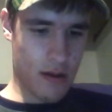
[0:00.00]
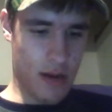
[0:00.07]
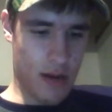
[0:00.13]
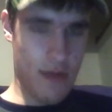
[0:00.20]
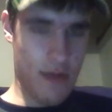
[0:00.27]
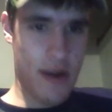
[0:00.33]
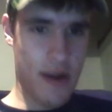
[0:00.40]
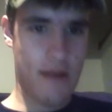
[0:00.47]

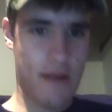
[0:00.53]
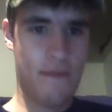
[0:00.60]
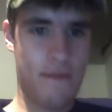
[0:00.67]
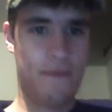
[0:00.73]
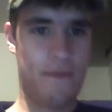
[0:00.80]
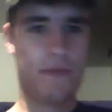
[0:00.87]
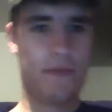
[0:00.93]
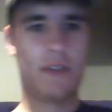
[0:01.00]
I mean,
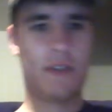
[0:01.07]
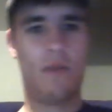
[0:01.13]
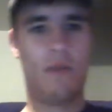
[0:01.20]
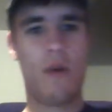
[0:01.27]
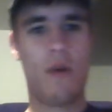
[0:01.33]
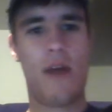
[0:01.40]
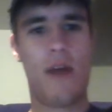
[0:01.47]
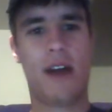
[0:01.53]

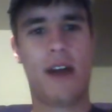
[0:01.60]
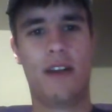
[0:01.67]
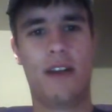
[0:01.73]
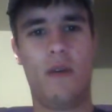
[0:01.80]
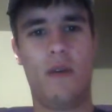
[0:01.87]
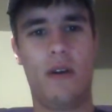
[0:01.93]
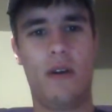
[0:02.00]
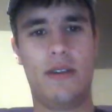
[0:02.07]
more packed than
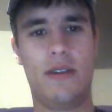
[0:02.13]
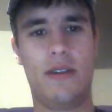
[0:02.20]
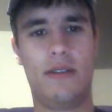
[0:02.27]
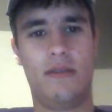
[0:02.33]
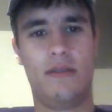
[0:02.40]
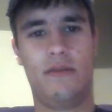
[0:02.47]
it was.